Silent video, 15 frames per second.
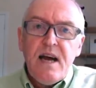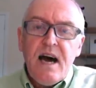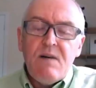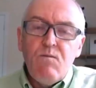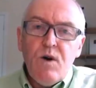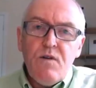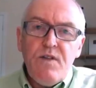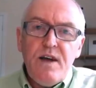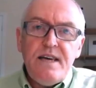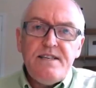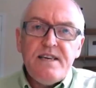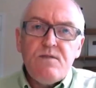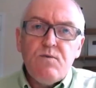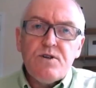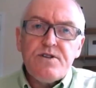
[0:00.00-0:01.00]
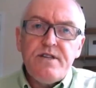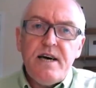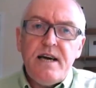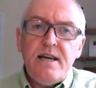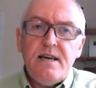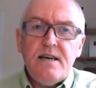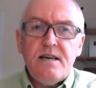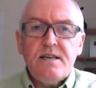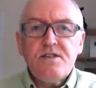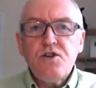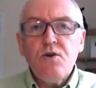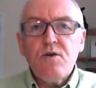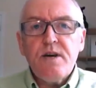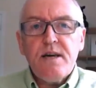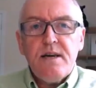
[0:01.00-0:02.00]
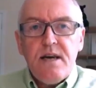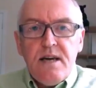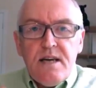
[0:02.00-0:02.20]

And what they did was they uh, took